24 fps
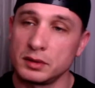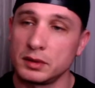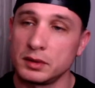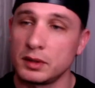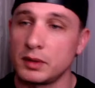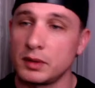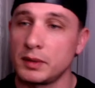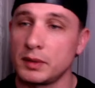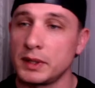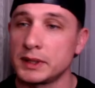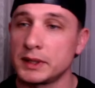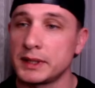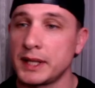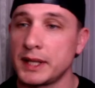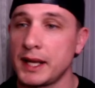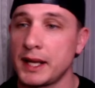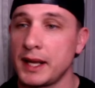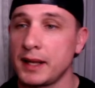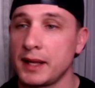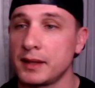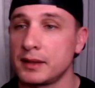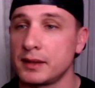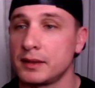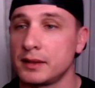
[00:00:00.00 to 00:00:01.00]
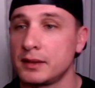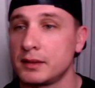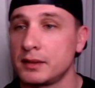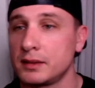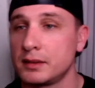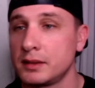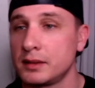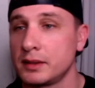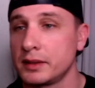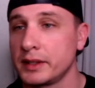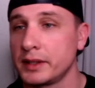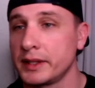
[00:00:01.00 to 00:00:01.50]
I don't want that. I'm
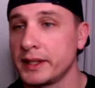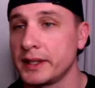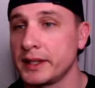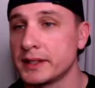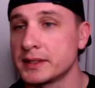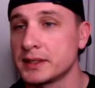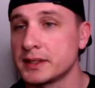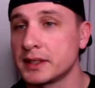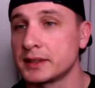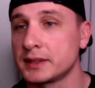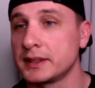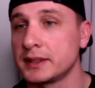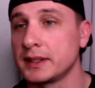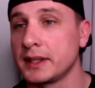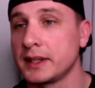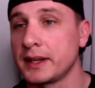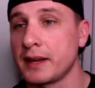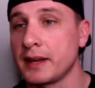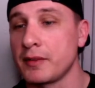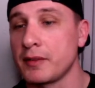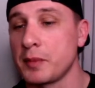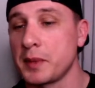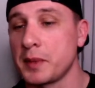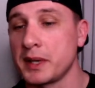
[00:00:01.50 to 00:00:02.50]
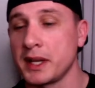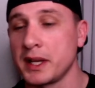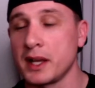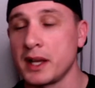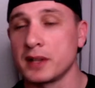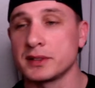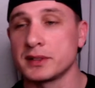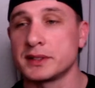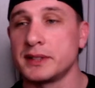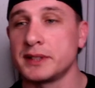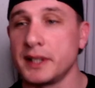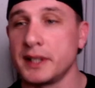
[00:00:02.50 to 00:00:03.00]
going to get sucked in like everybody
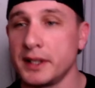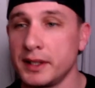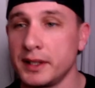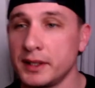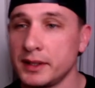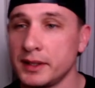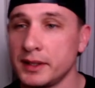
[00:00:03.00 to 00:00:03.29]
else did.